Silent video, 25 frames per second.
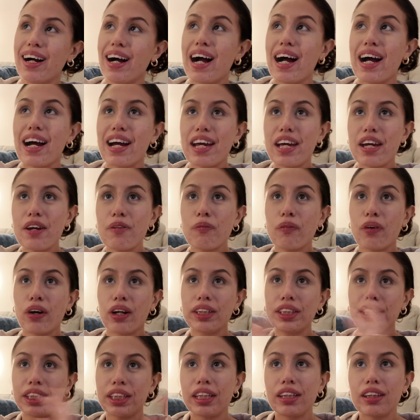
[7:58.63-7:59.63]
I am
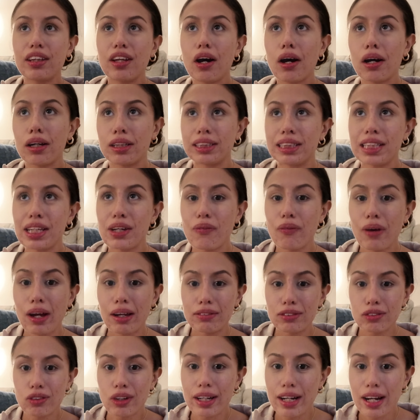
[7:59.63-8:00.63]
watching The Hunting
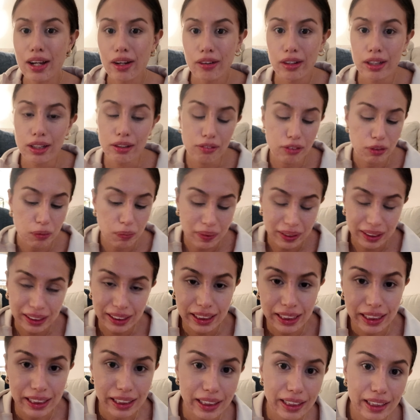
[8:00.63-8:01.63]
Wives right now, and if you've been
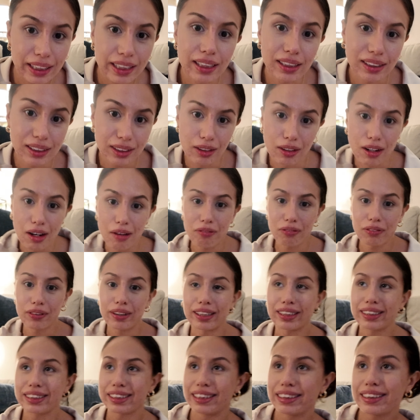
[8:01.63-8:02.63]
seeing it, it's on
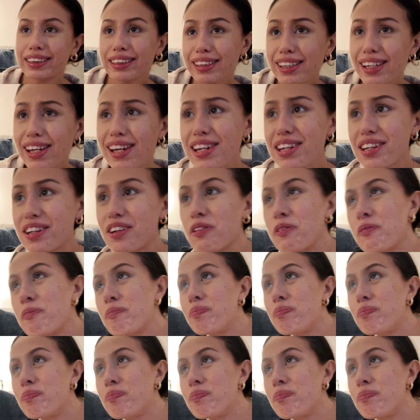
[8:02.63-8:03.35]
Netflix. It's a like